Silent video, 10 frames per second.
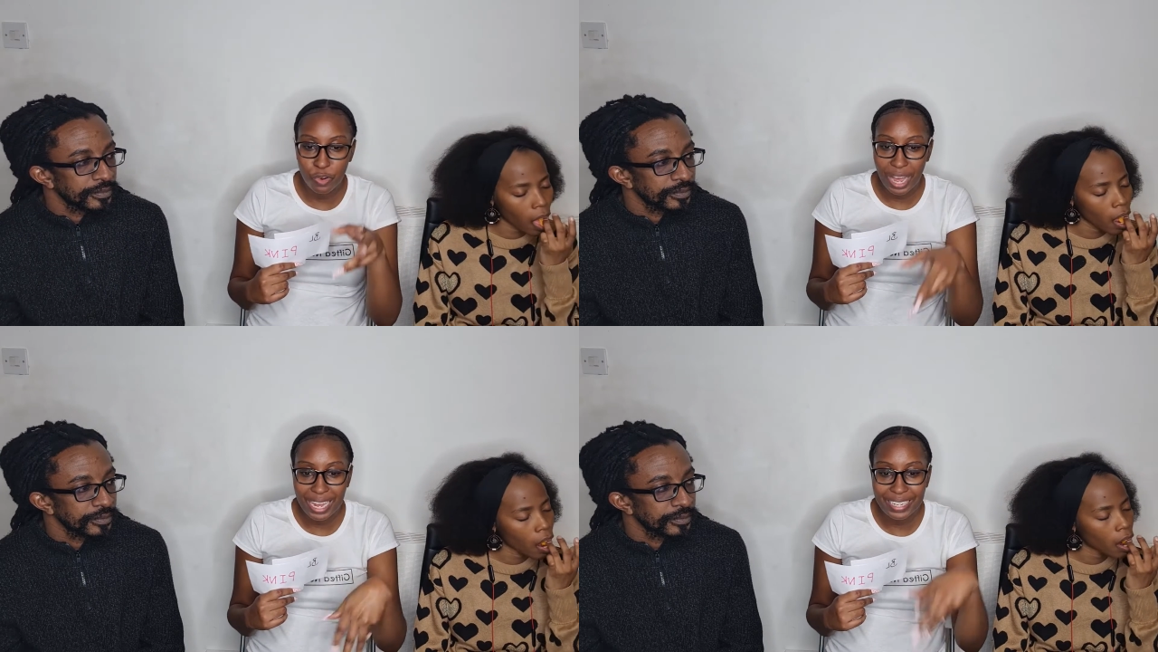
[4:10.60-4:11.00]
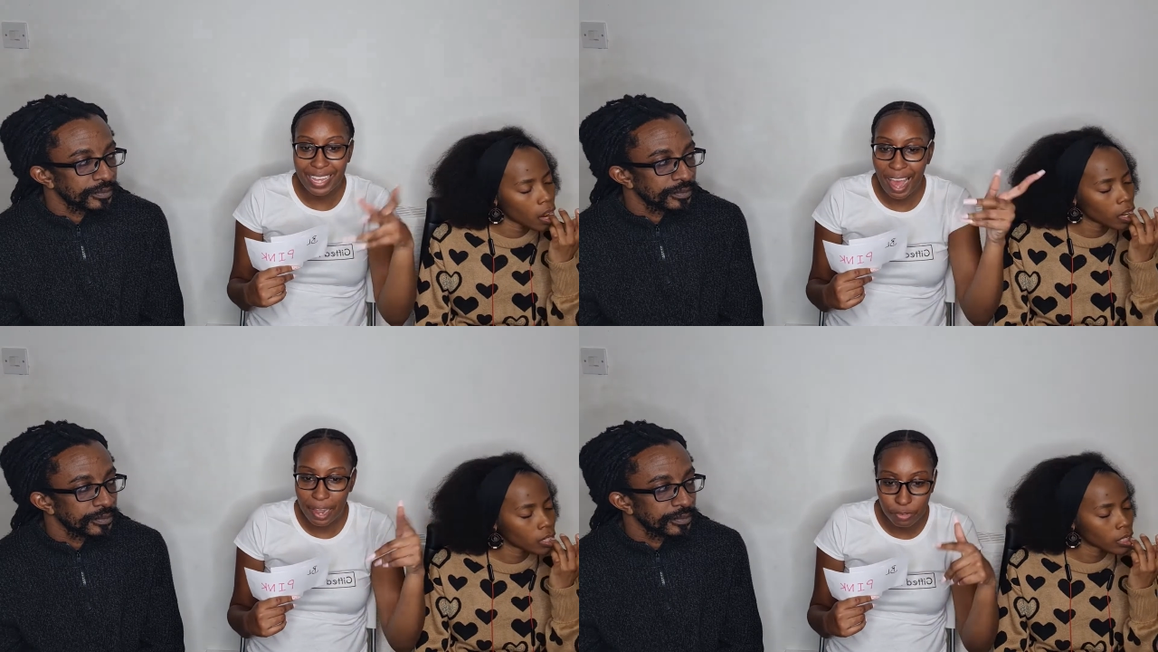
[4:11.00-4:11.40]
Speaker 1: Four
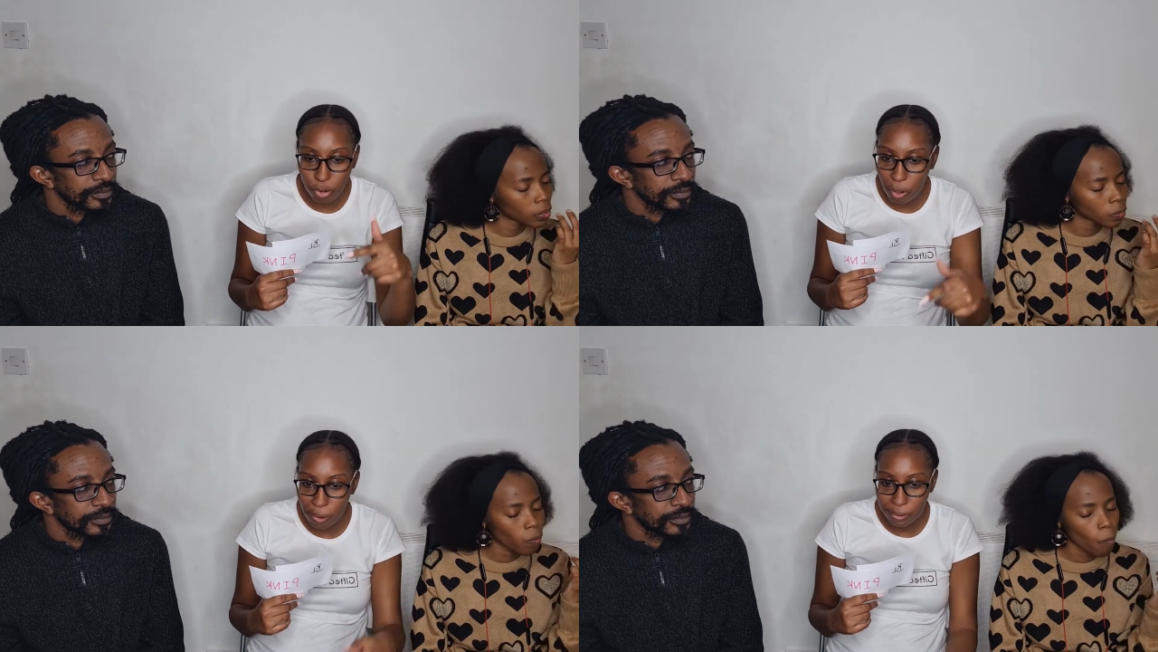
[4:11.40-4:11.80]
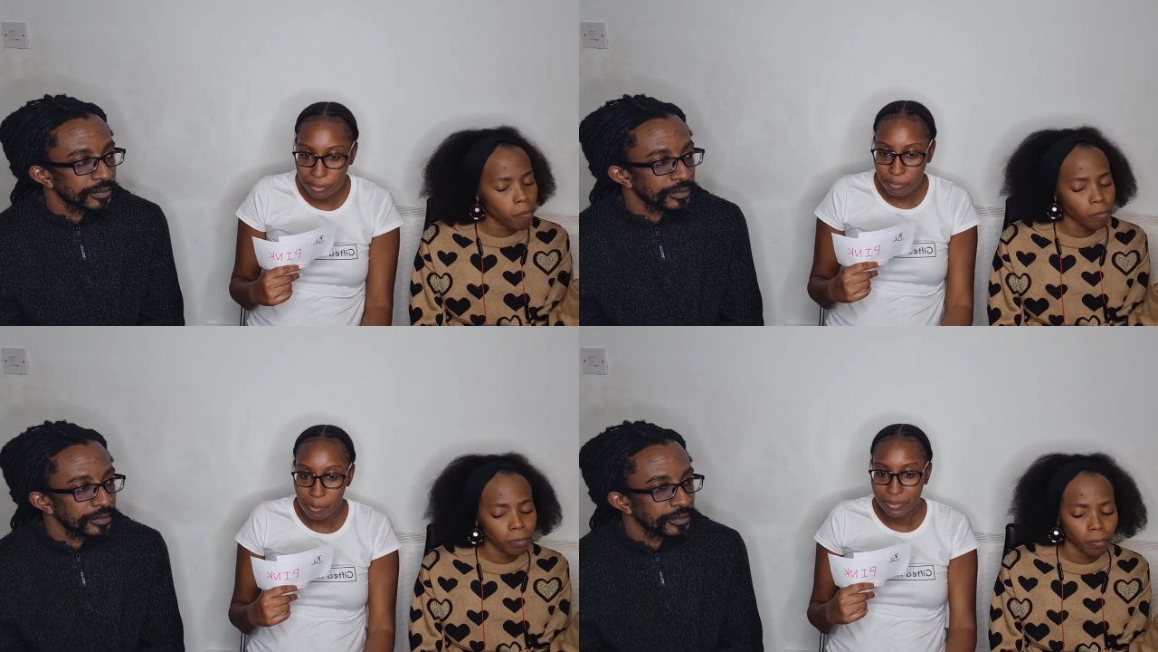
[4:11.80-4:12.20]
had Cat
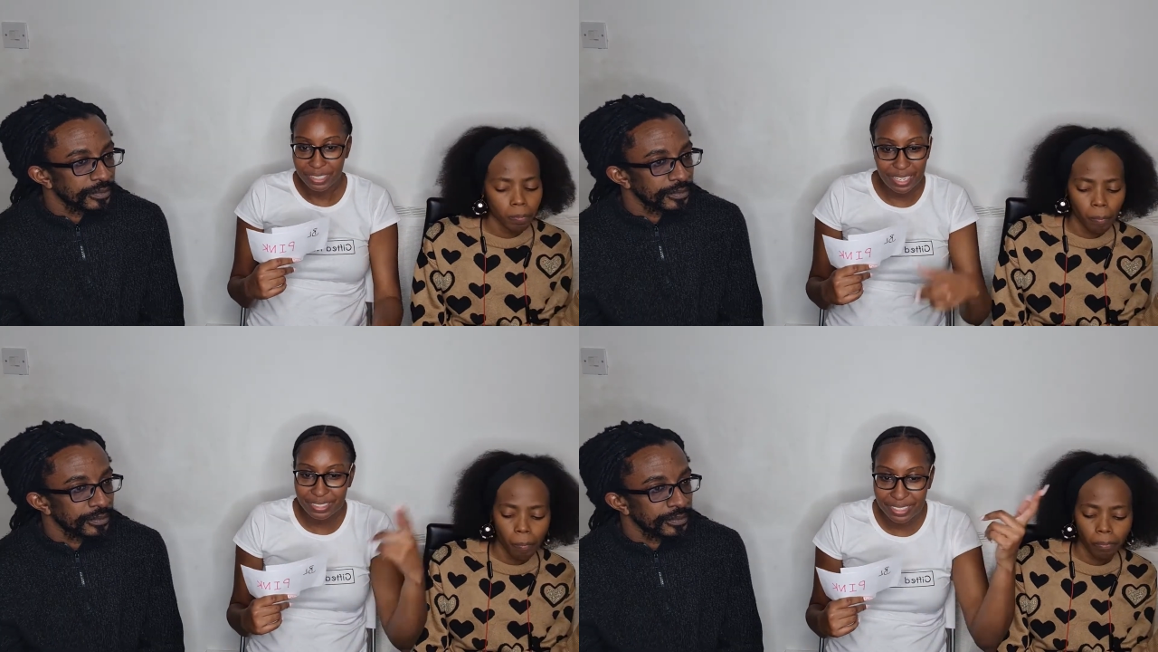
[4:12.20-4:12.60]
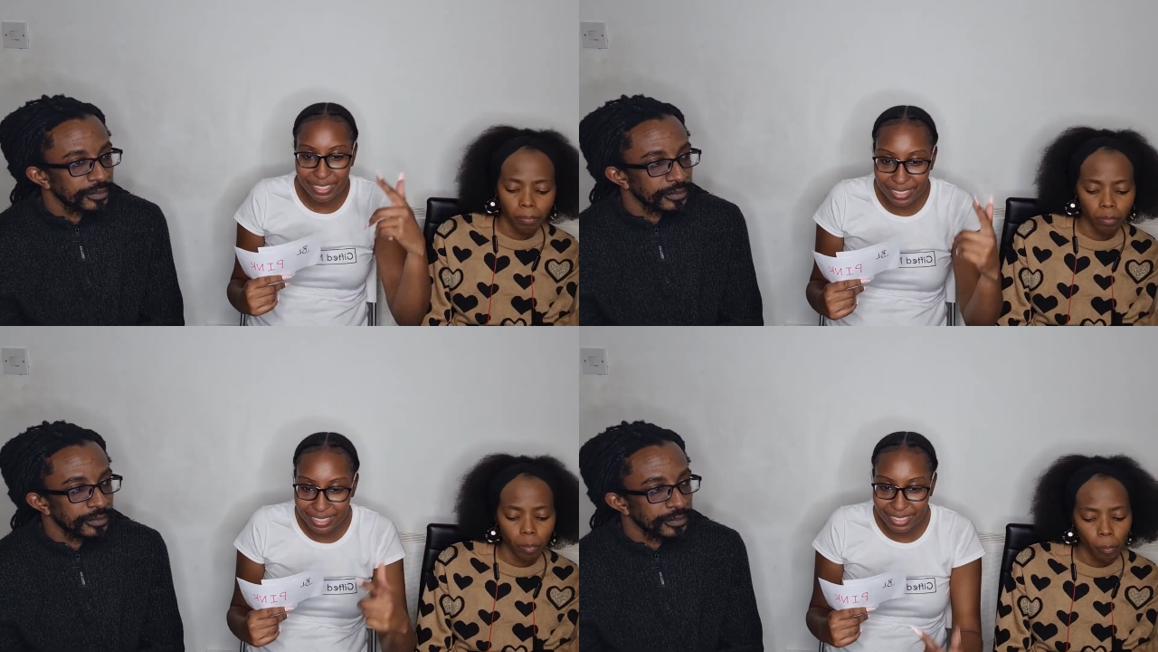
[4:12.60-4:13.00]
Dog, had
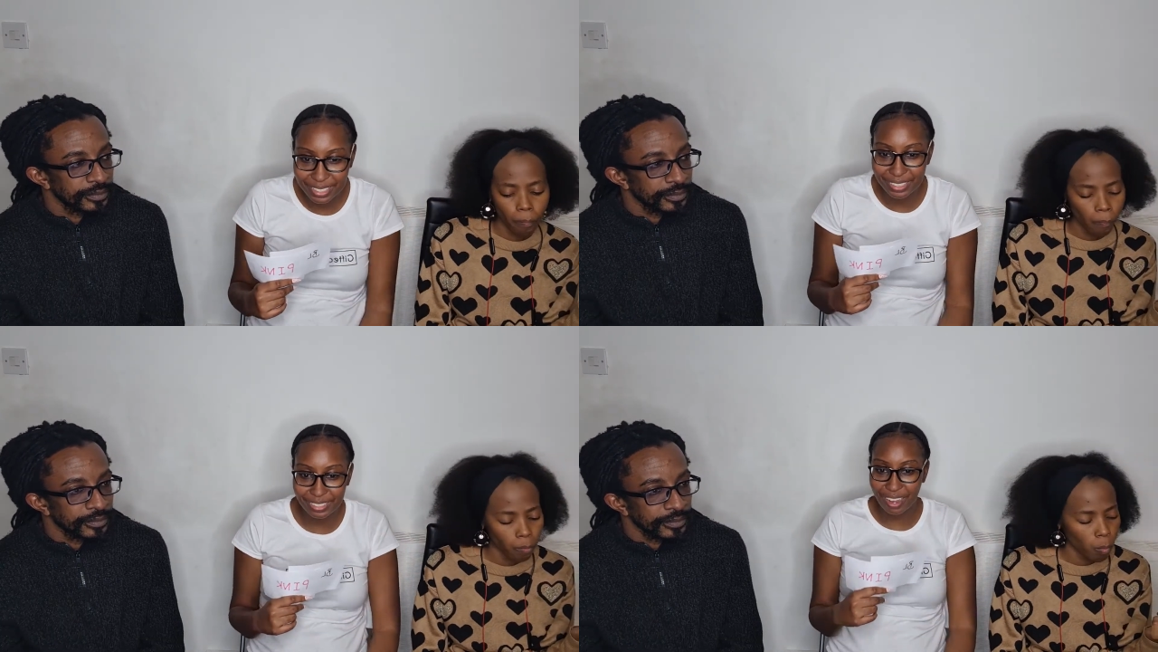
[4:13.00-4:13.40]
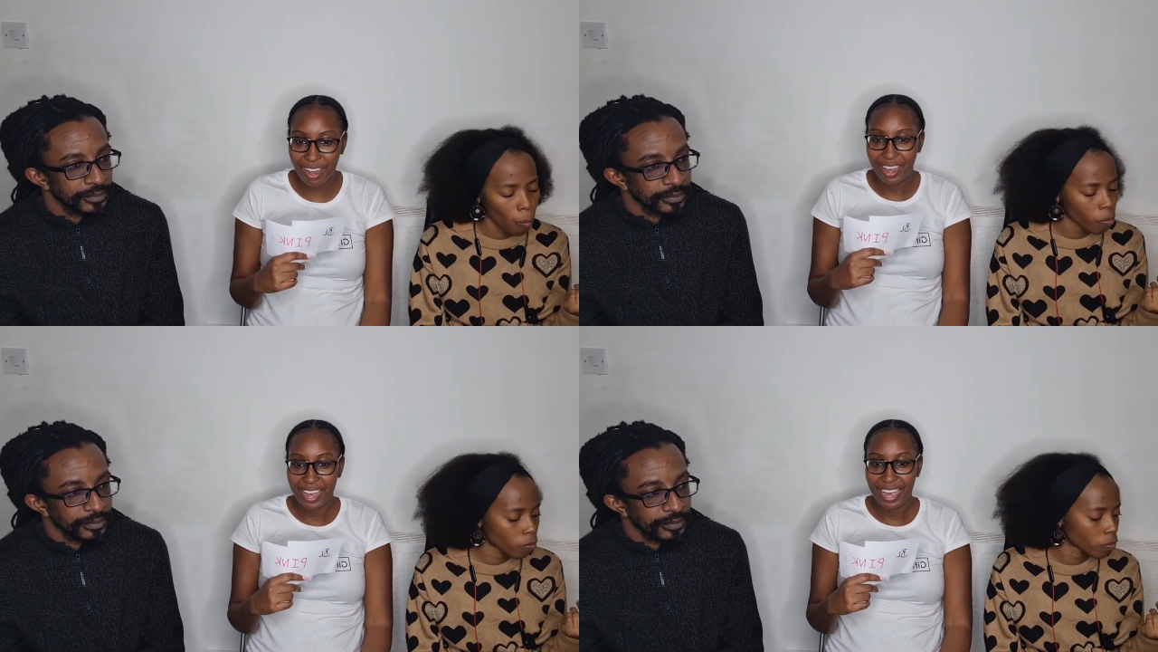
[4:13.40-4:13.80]
Sister
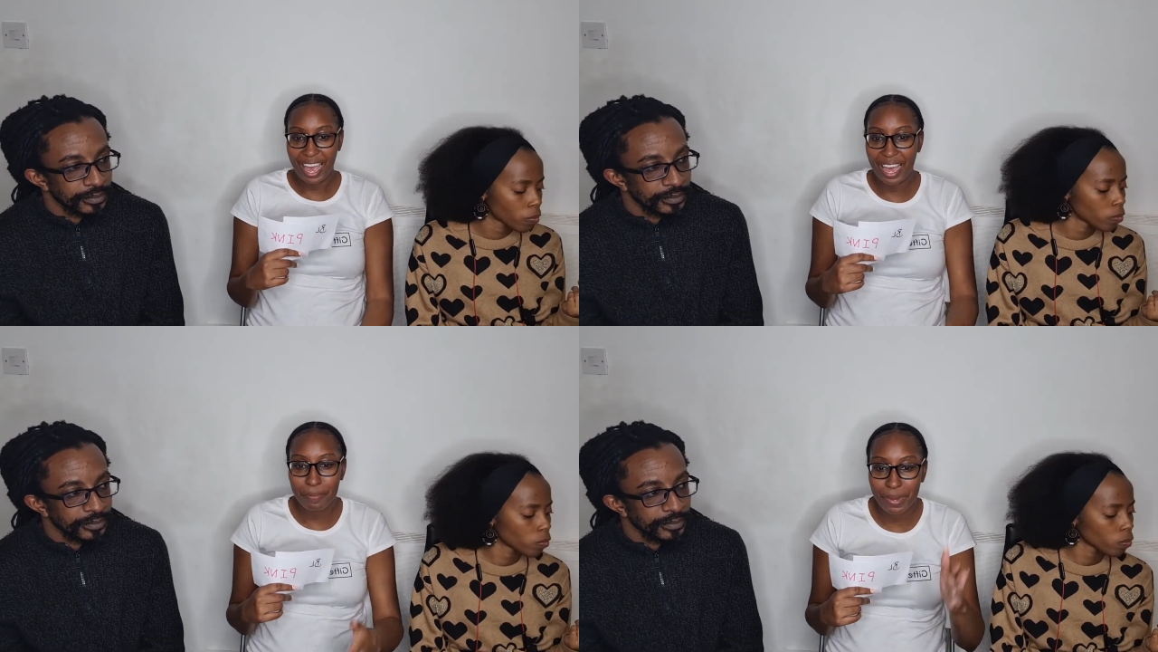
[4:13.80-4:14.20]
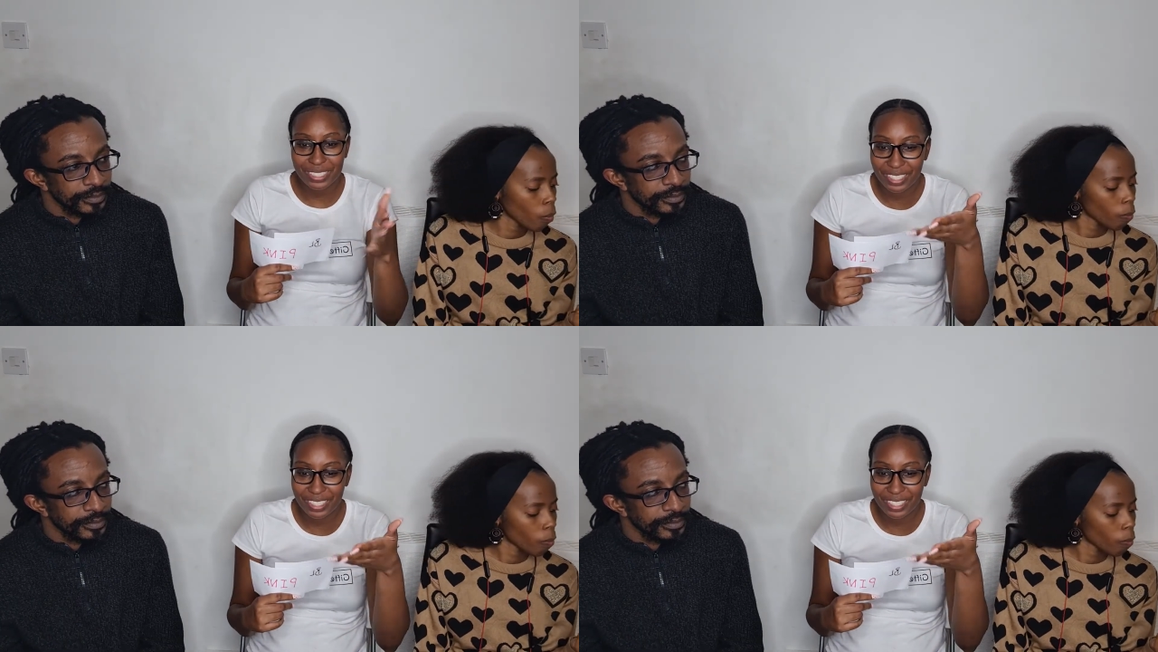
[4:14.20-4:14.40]
Sister. It had my